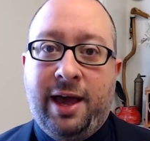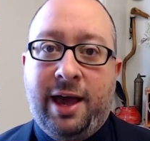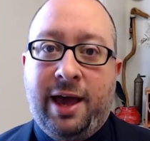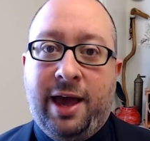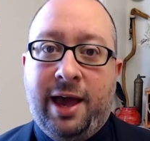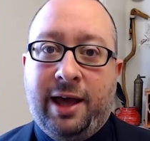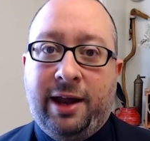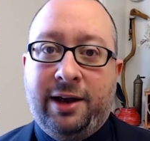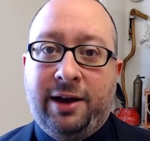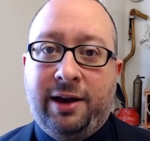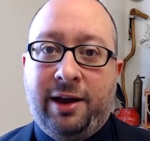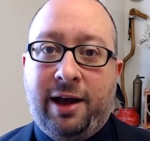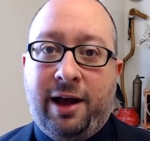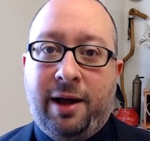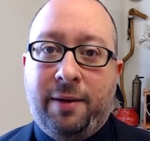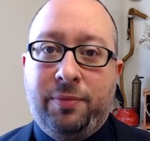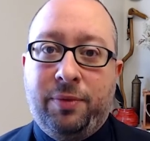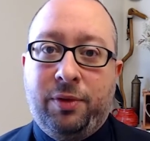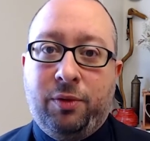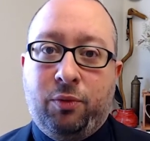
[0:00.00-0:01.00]
And
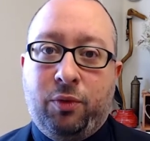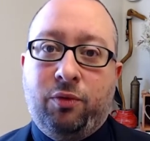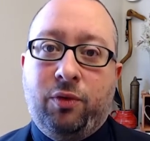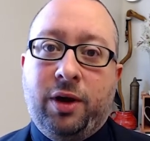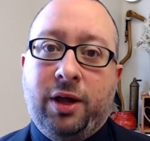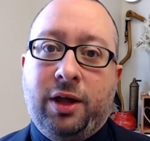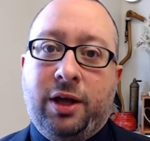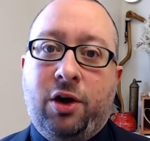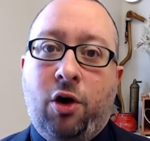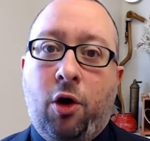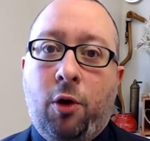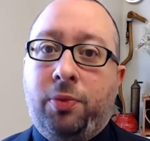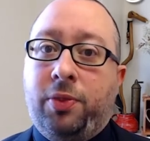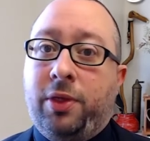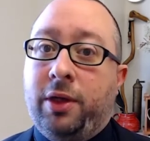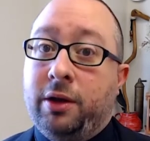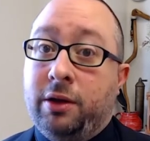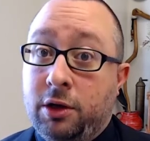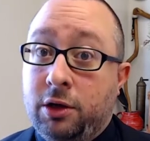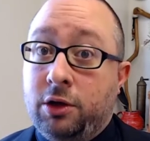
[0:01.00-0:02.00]
um, we really hope
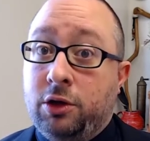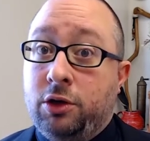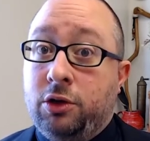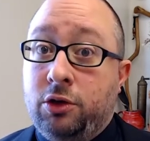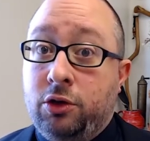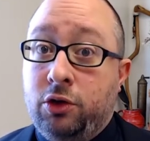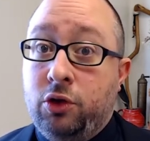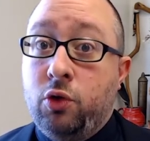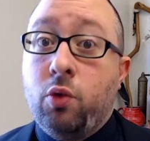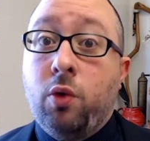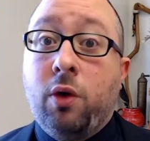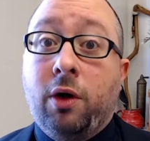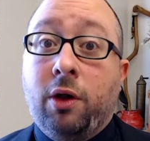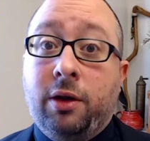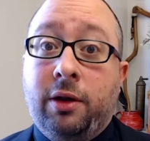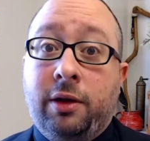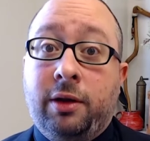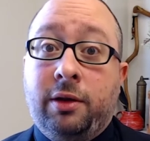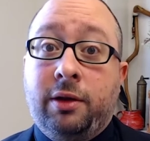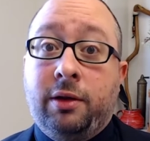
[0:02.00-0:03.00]
that you
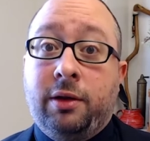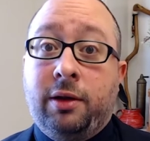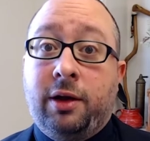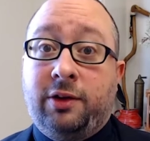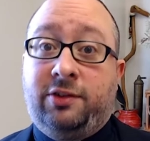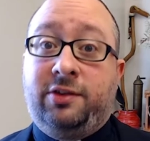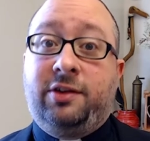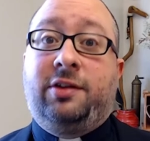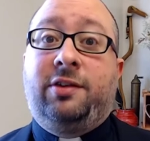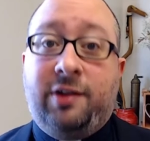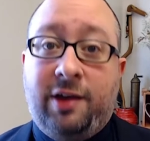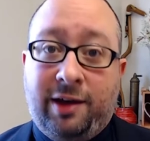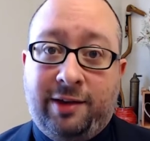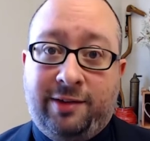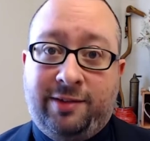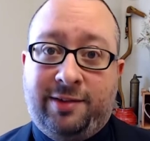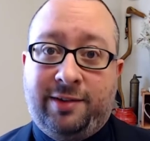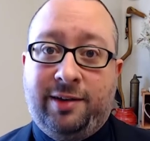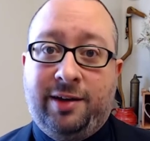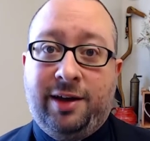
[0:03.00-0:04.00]
will assist
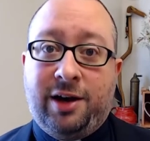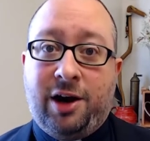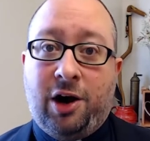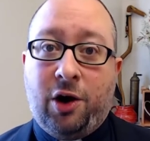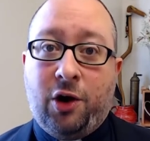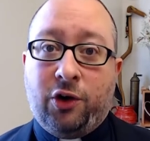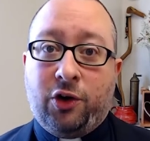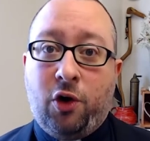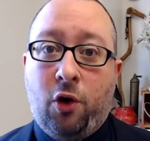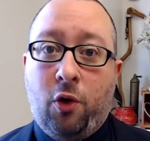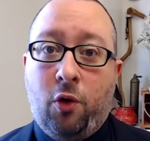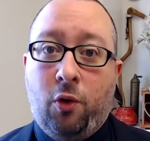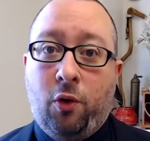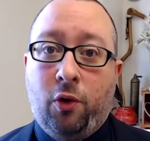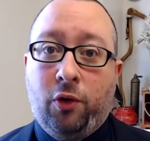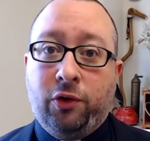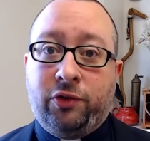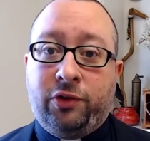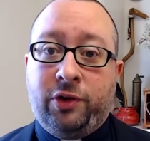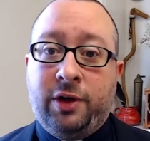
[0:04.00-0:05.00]
us in our
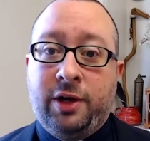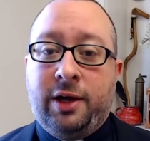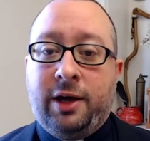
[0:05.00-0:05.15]
goals.